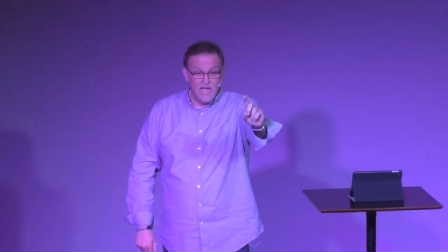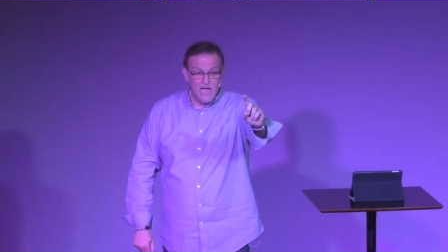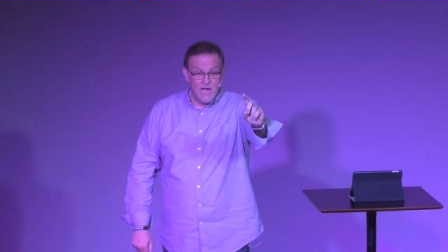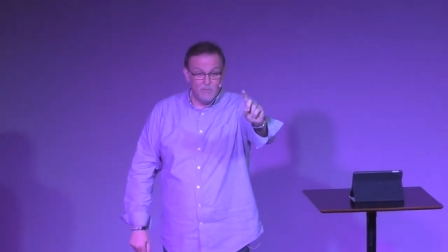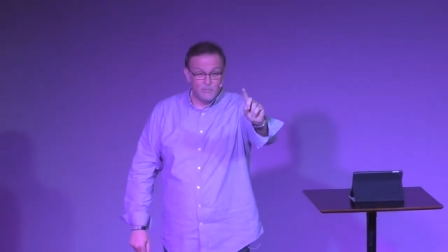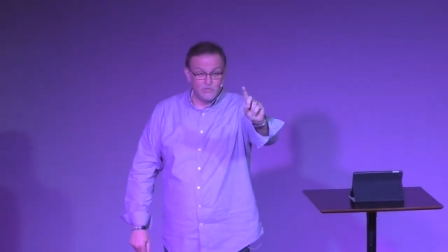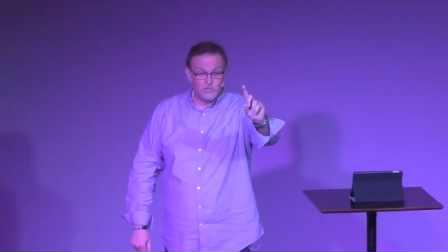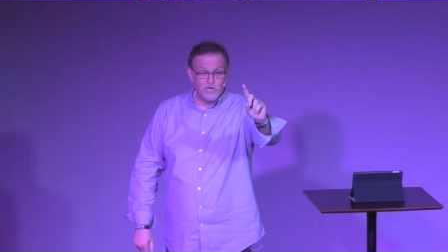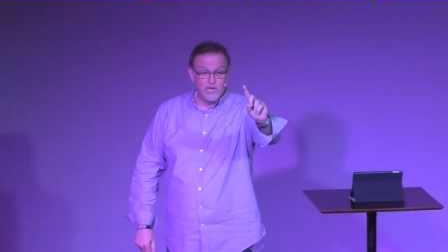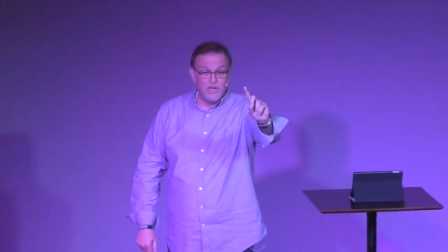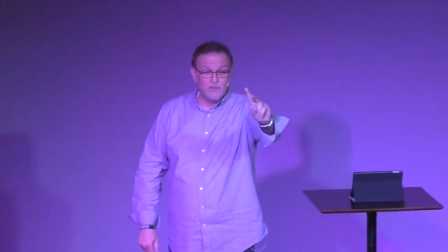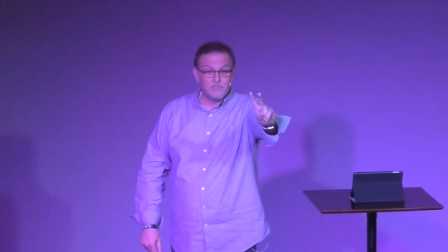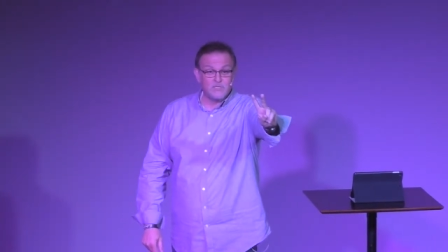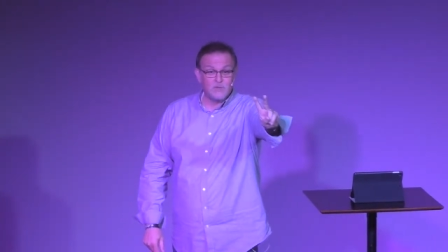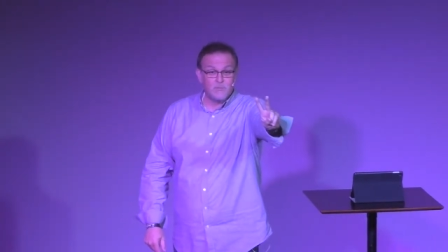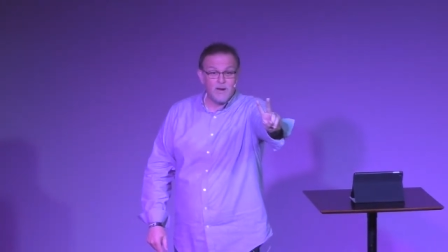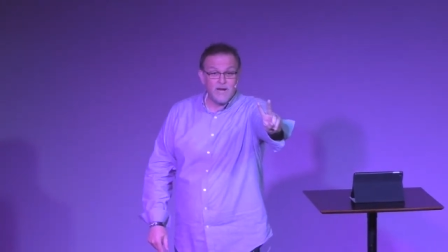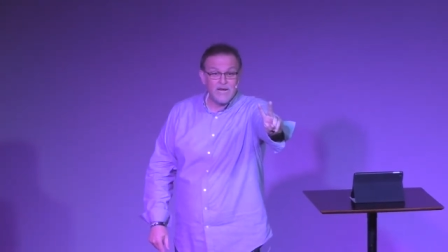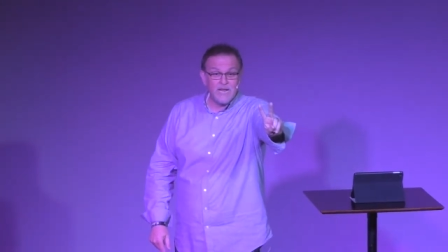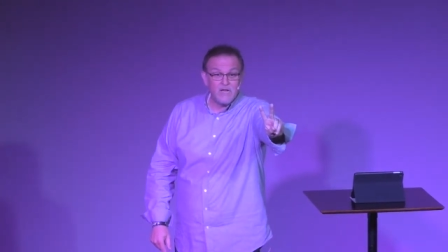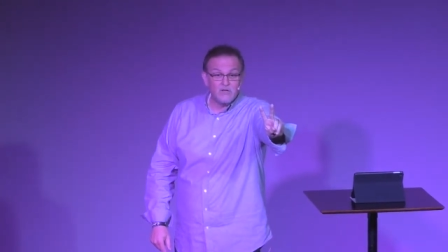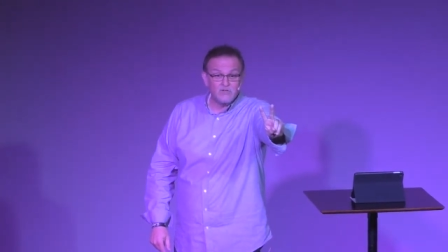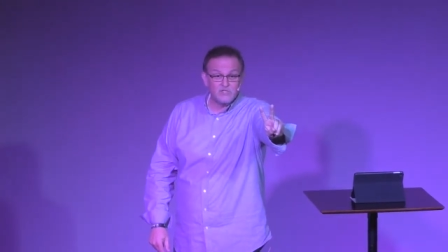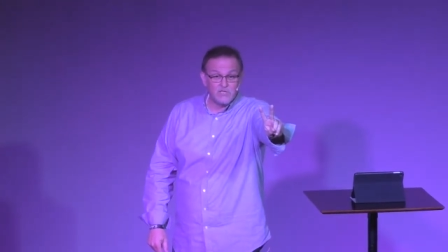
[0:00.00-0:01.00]
I want you to help
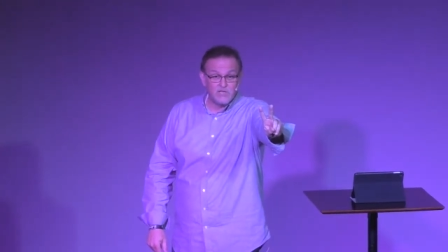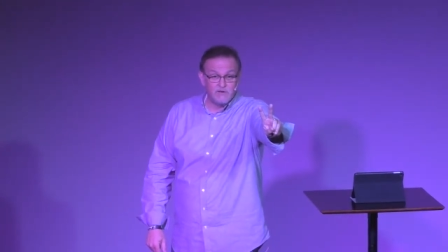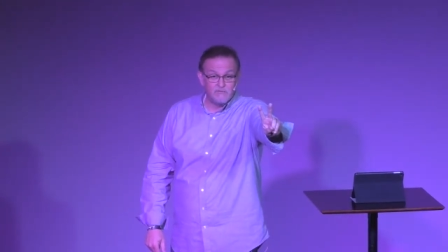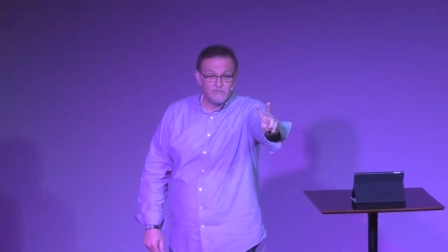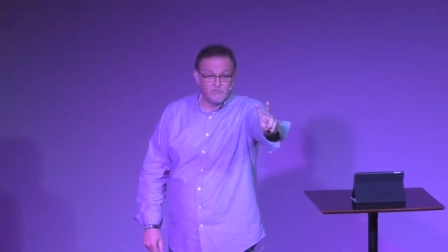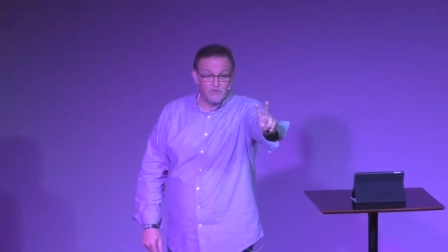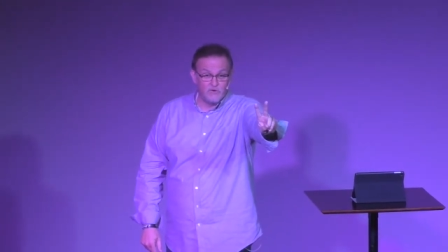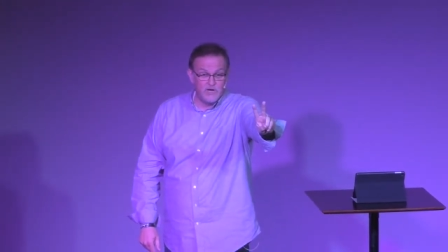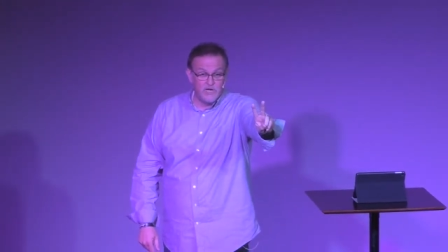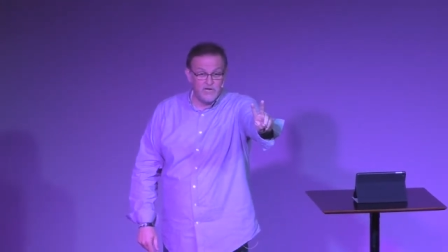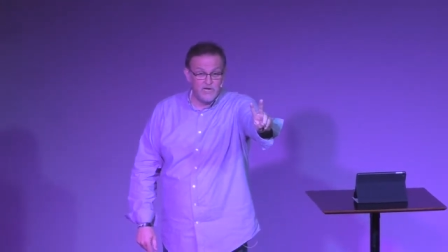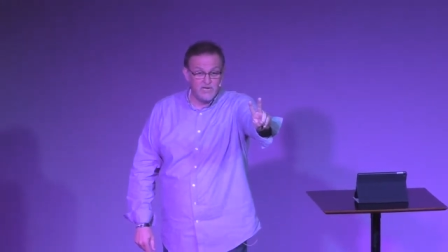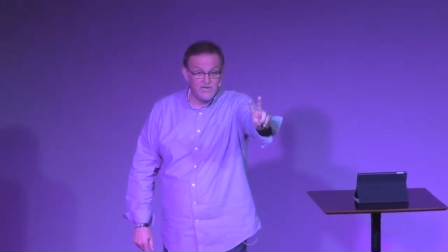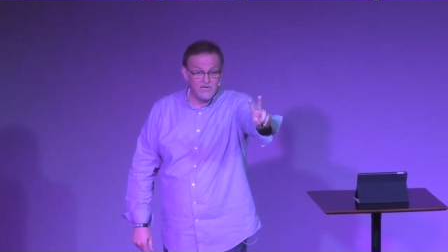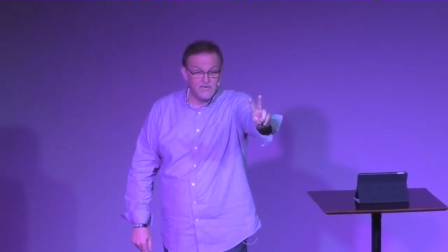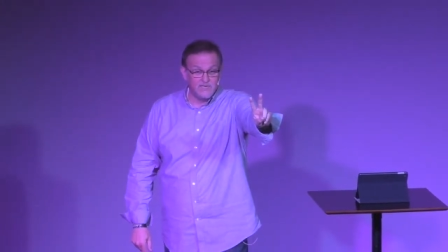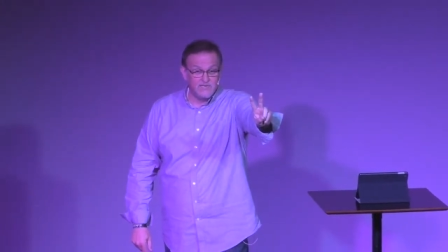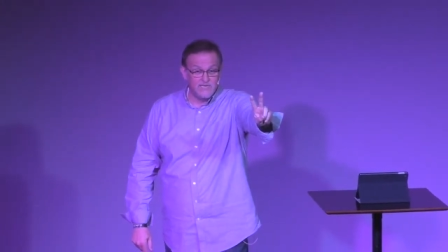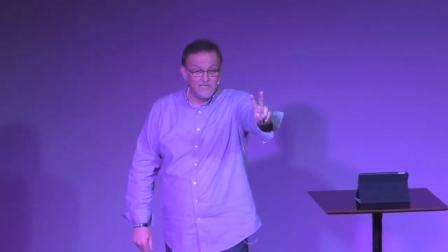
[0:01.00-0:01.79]
somebody else get free.